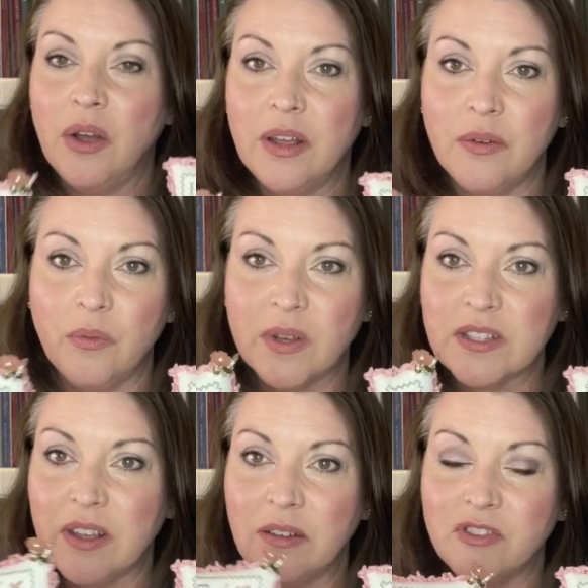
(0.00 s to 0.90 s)

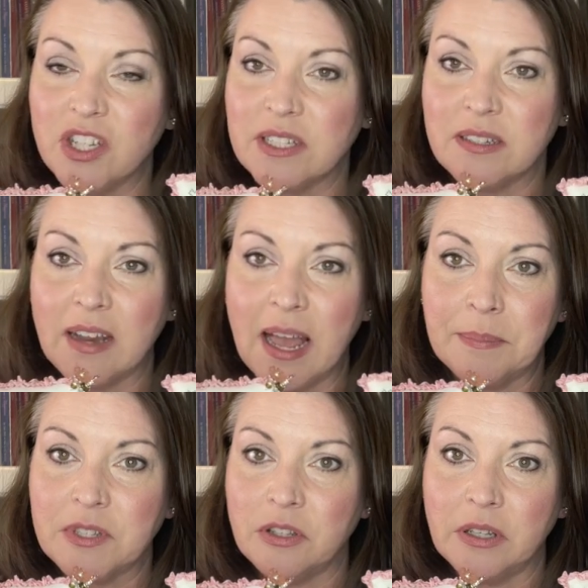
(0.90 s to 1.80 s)
was just
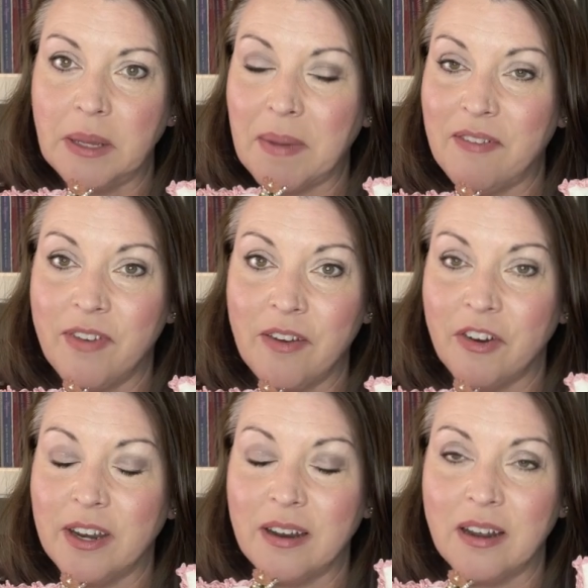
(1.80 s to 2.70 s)
absolutely my
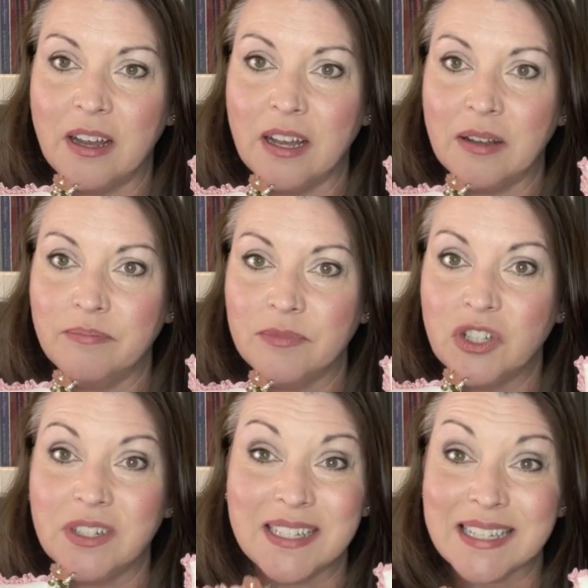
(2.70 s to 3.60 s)
favorite
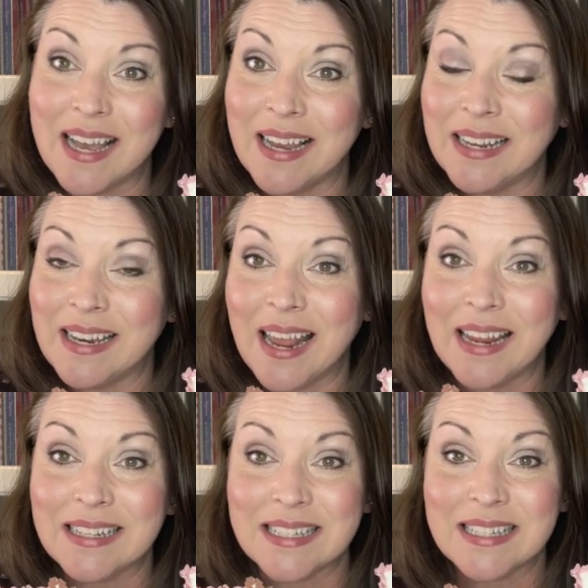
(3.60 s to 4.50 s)
to design
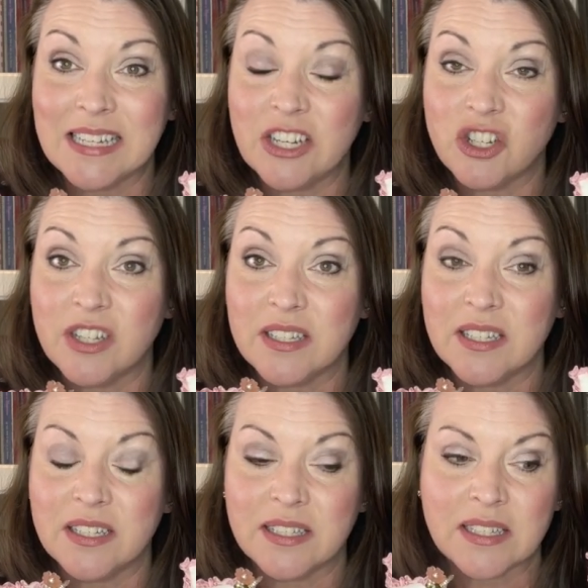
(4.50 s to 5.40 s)
and to stitch. This
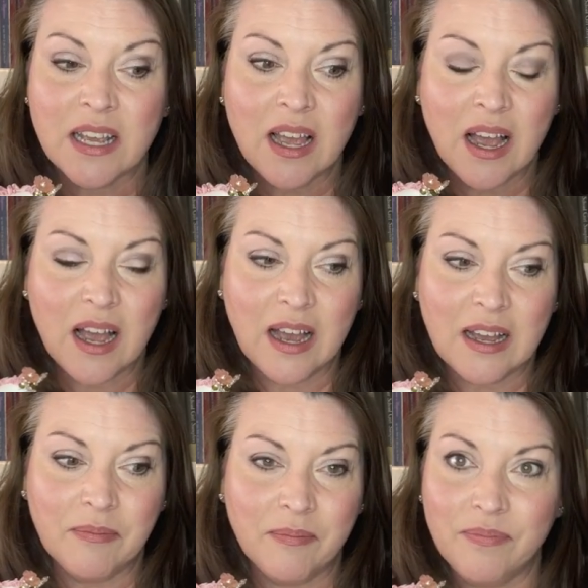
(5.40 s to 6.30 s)
is,
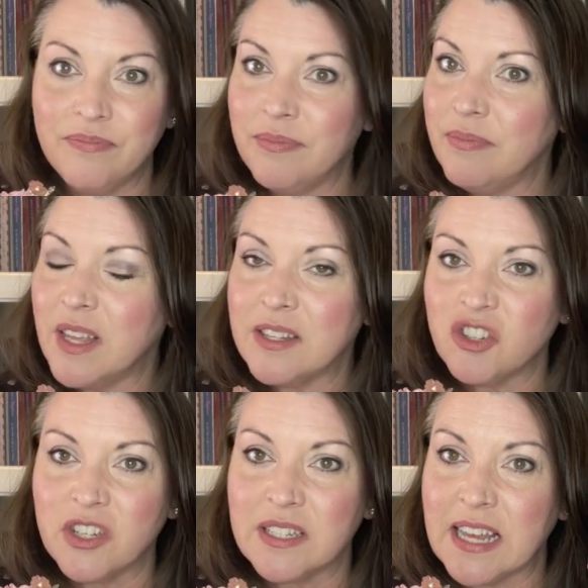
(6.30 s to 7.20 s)
it
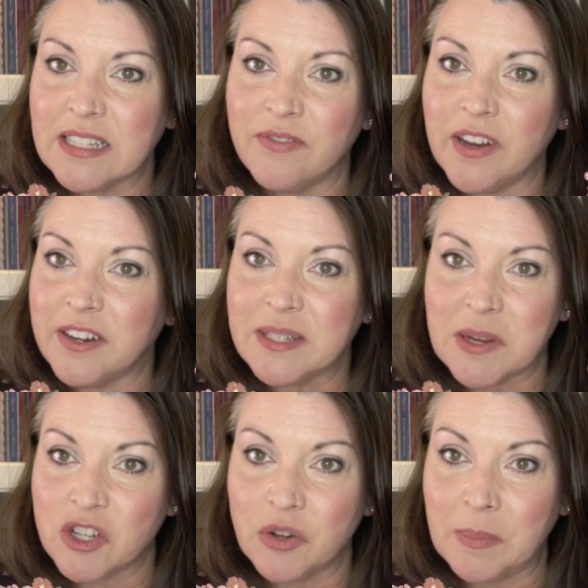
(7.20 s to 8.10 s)
just has a very
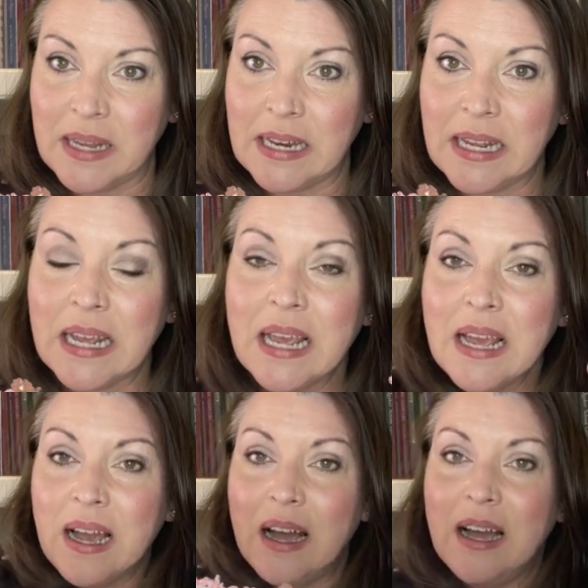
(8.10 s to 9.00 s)
special meaning,
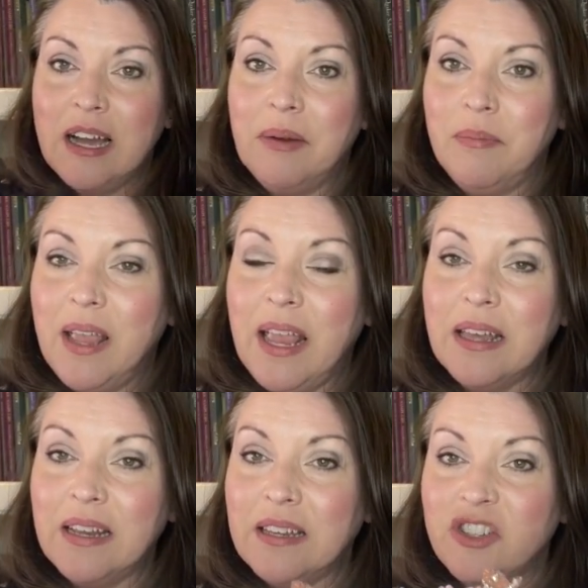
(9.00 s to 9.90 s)
and
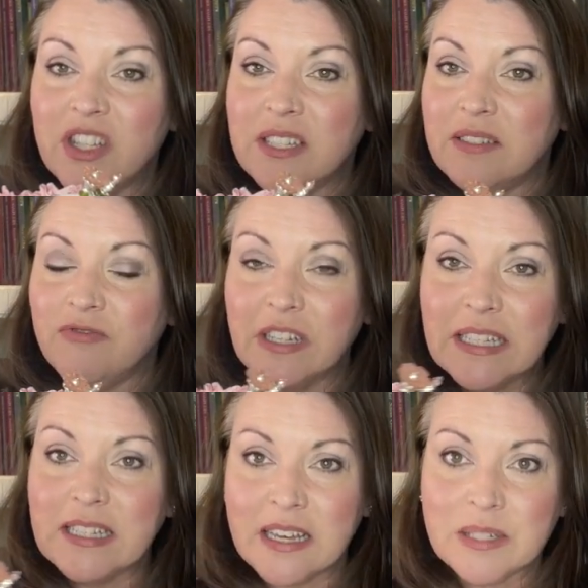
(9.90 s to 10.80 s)
it just
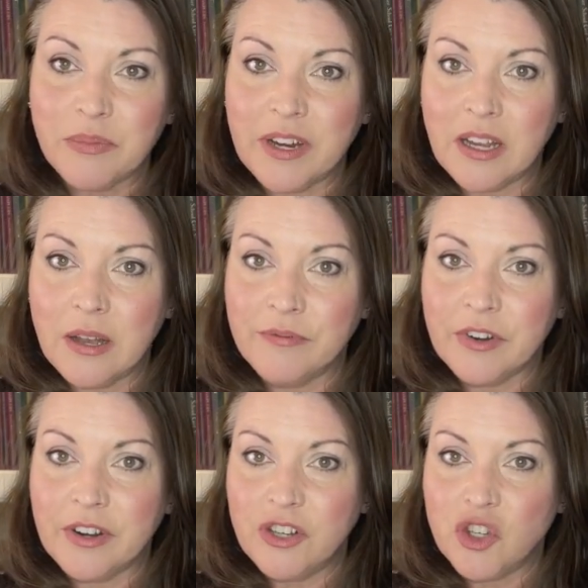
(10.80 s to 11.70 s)
really does bring
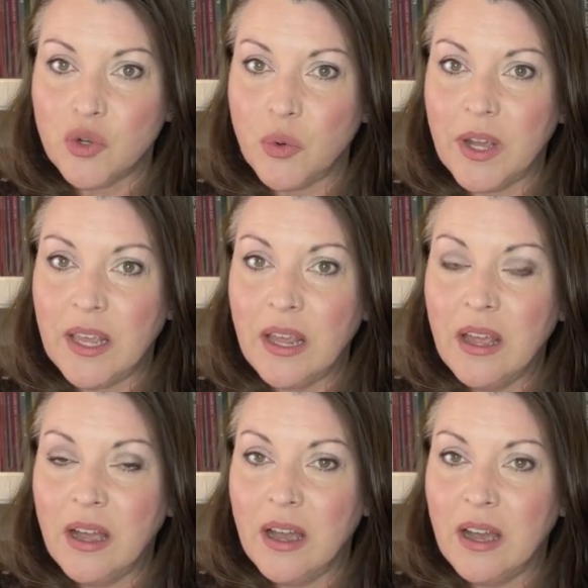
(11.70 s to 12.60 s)
comfort and joy.
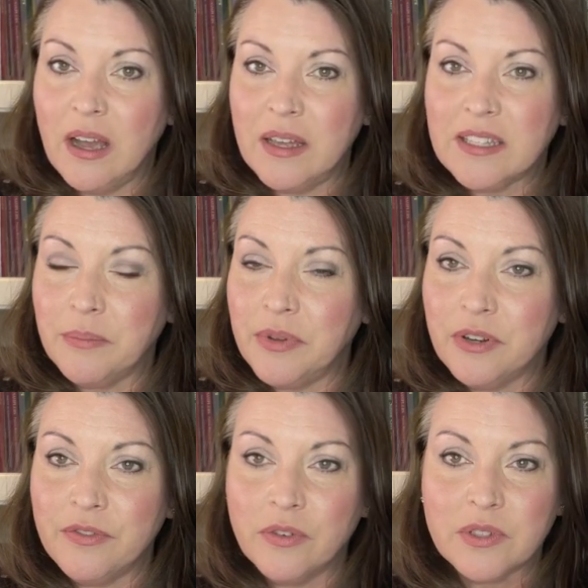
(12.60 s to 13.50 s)
It's a
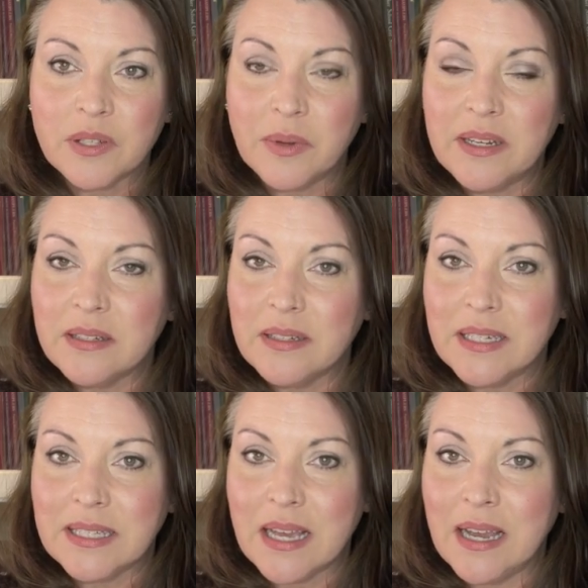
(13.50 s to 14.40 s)
beautiful, sweet
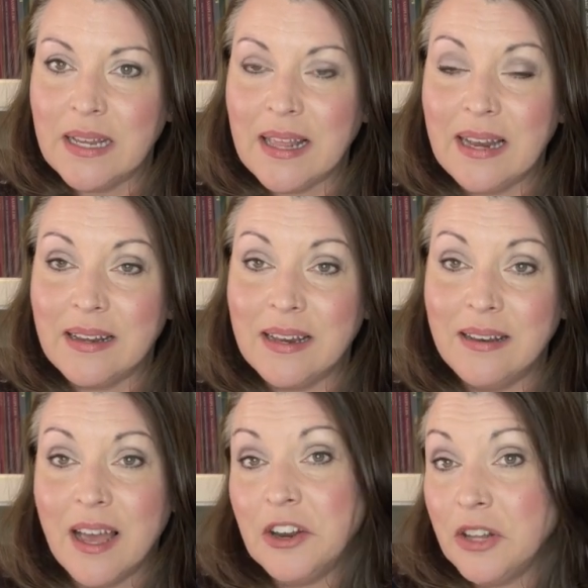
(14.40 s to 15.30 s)
design that can
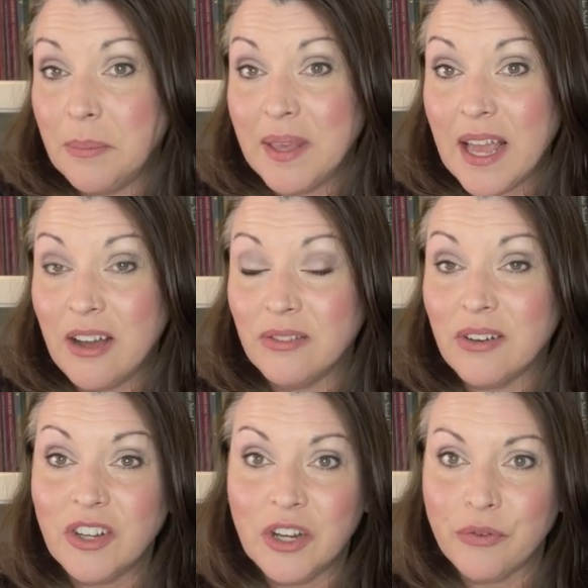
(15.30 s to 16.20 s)
not only be out
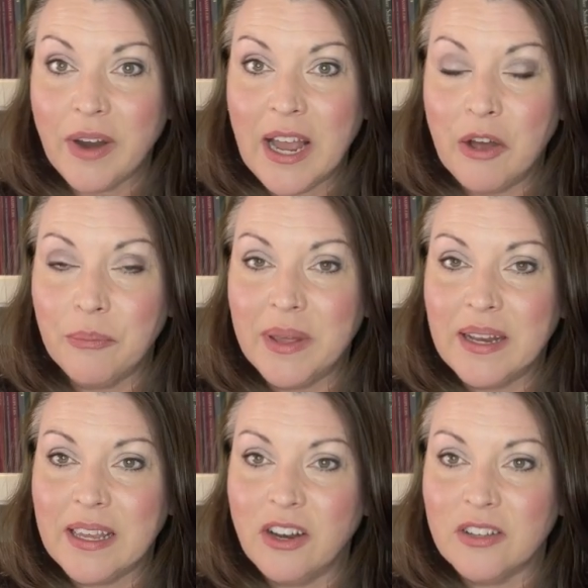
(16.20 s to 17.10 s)
year-round,
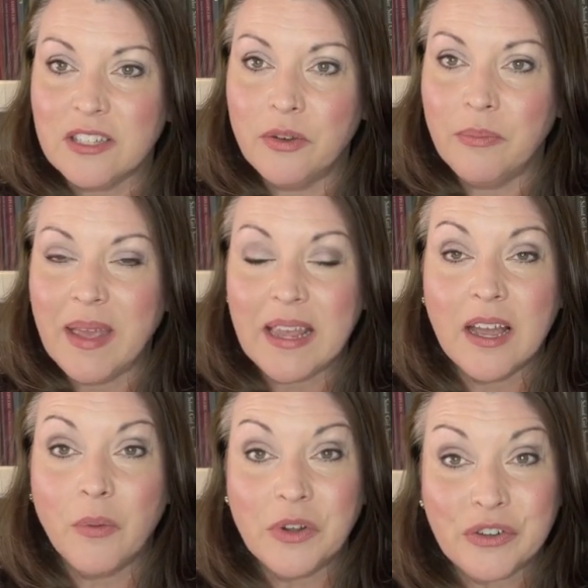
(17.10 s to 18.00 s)
but can also make
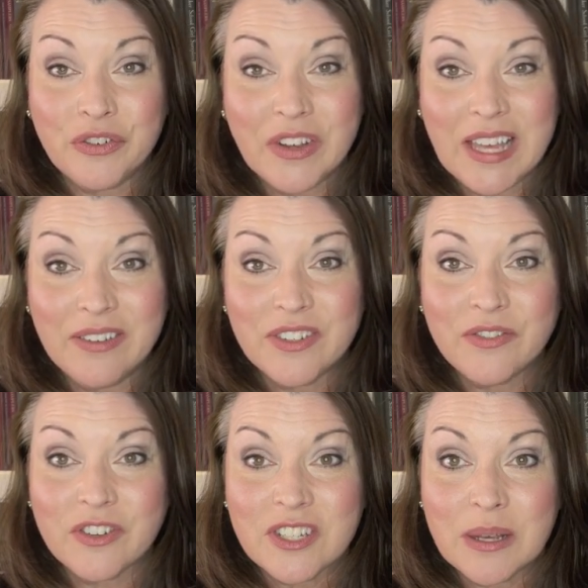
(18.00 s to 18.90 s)
a wonderful gift
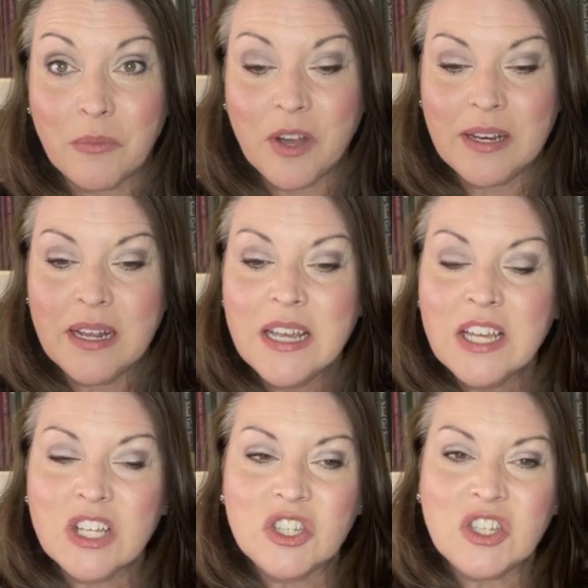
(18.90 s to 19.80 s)
for someone.
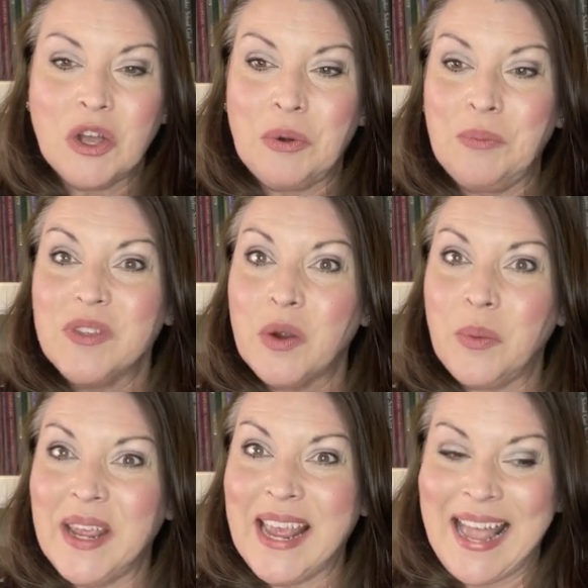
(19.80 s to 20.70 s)
So
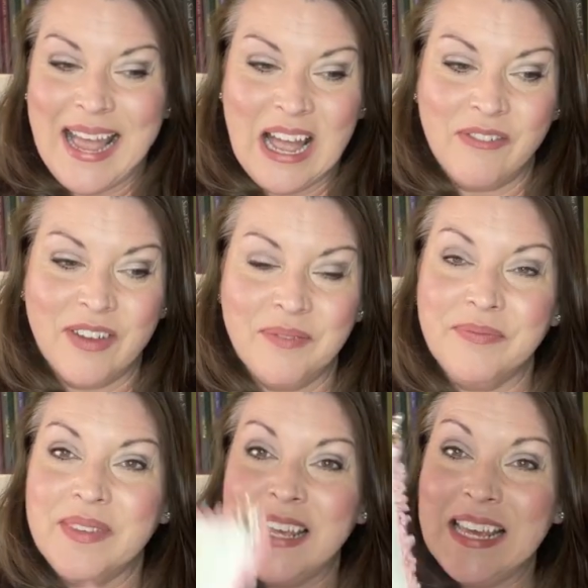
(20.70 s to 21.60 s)
we have
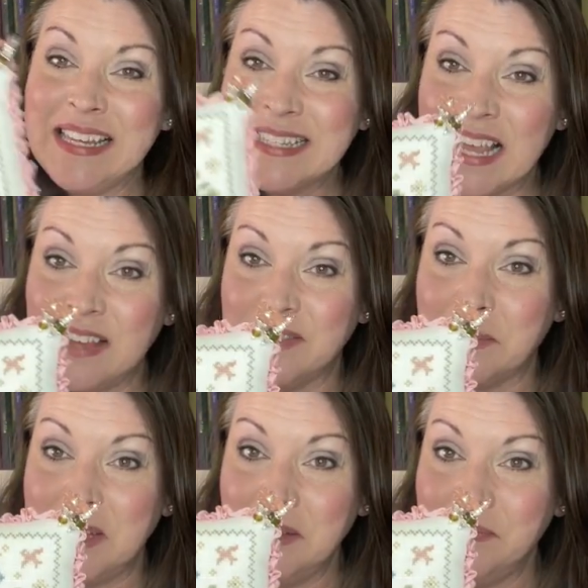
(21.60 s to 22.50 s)
He Saves
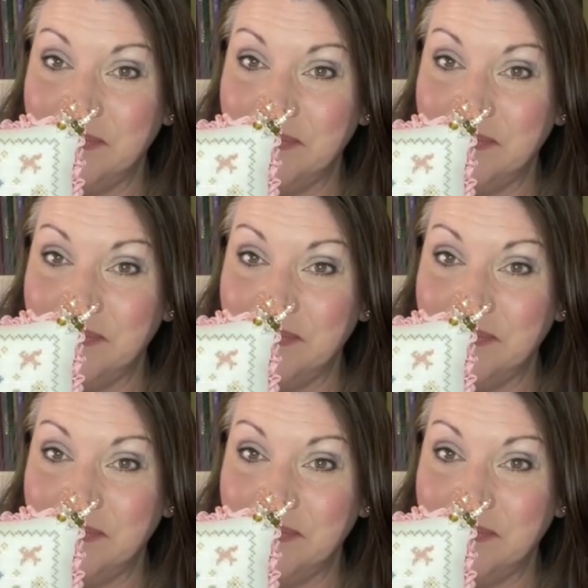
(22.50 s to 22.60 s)
Me,